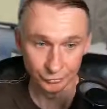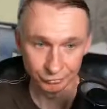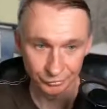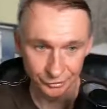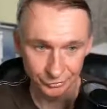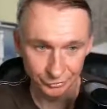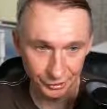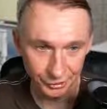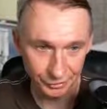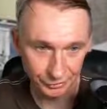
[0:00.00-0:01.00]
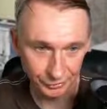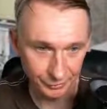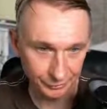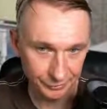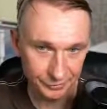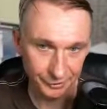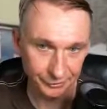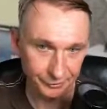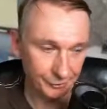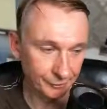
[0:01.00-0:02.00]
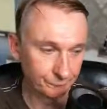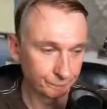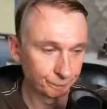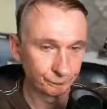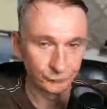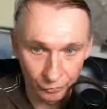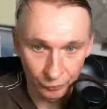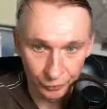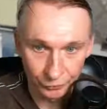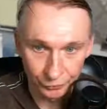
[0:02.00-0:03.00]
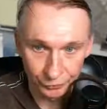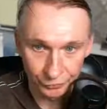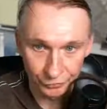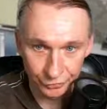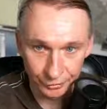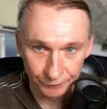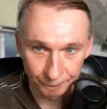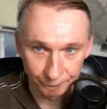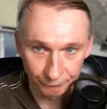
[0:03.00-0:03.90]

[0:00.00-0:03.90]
for this occasion a little side cam. So what do you see?